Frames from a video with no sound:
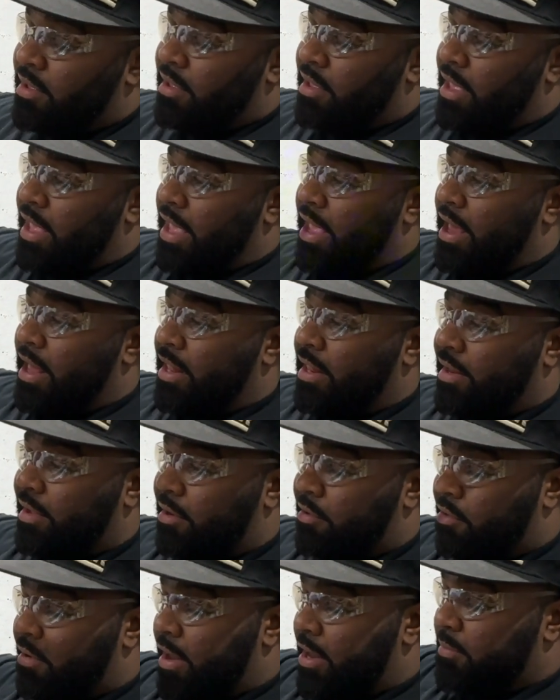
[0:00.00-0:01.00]
and the
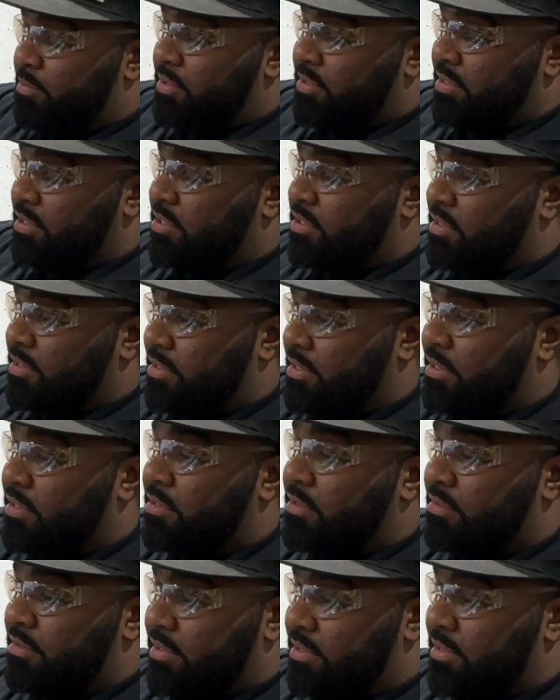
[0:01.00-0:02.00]
crank position
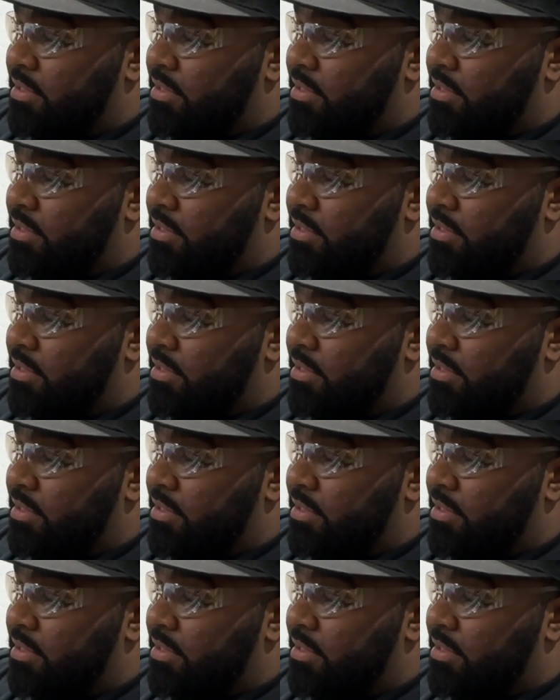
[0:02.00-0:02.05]
sensor is